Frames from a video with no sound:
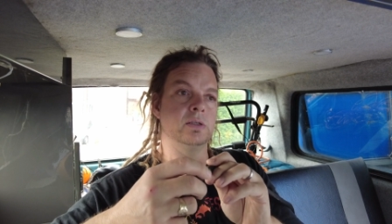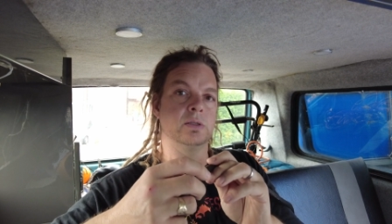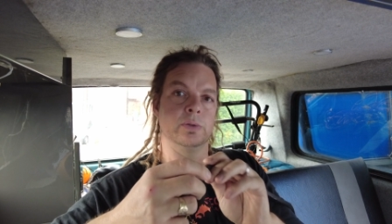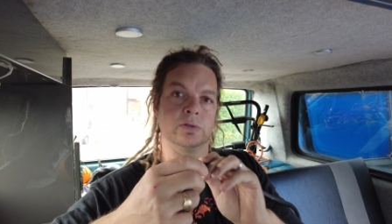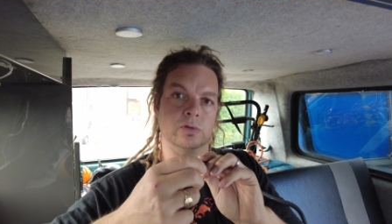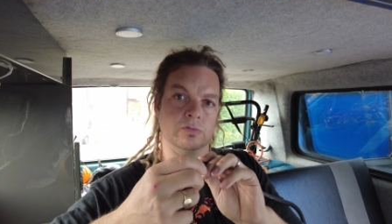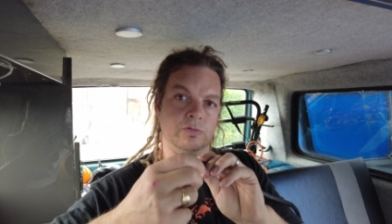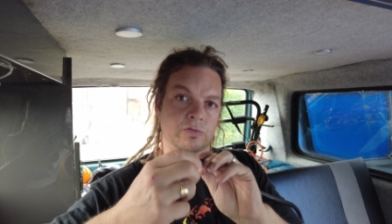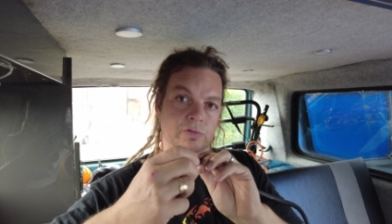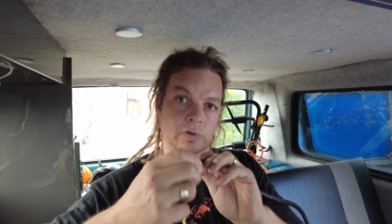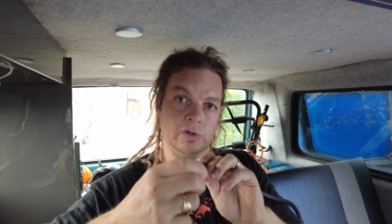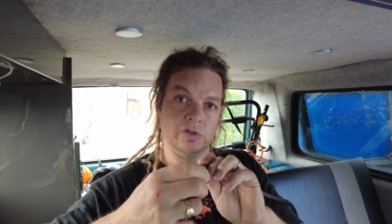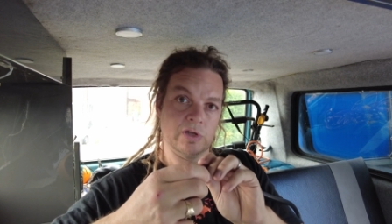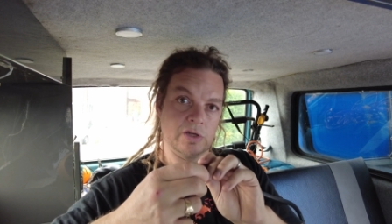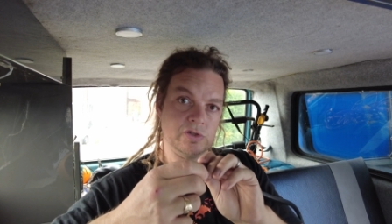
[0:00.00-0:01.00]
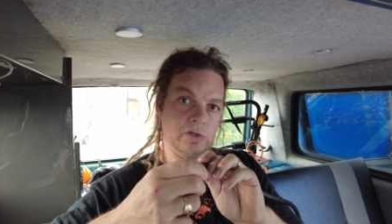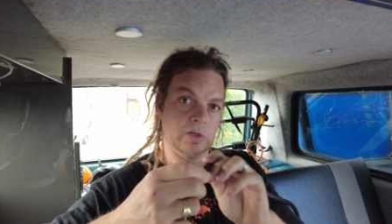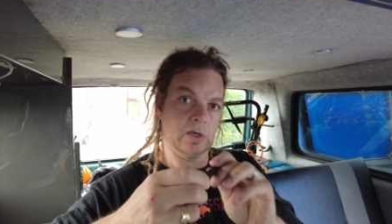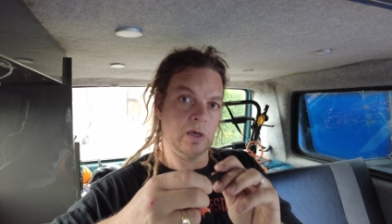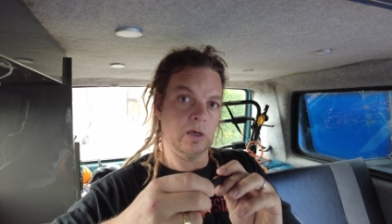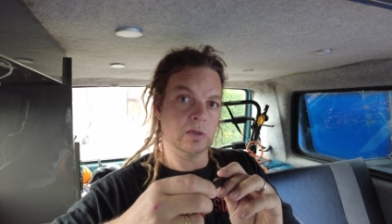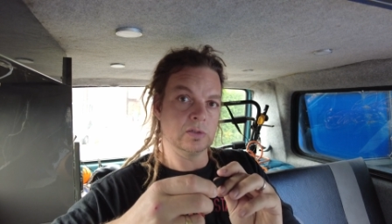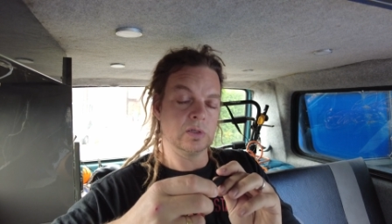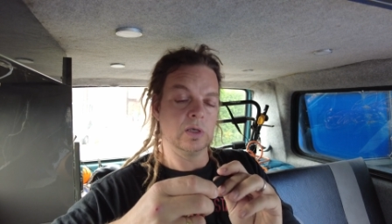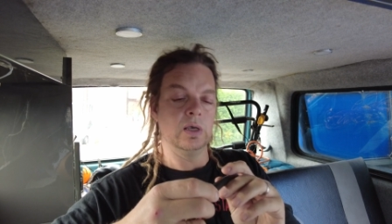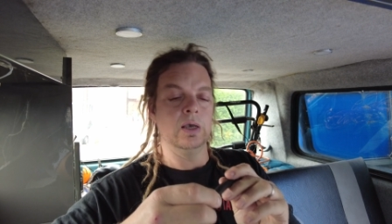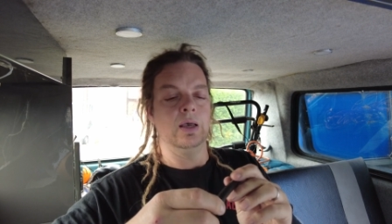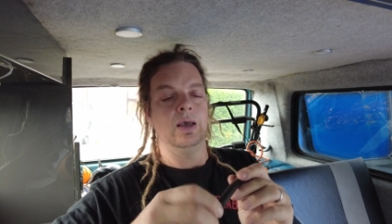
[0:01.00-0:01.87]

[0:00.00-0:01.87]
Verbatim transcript: so it's good for fuel injection cars,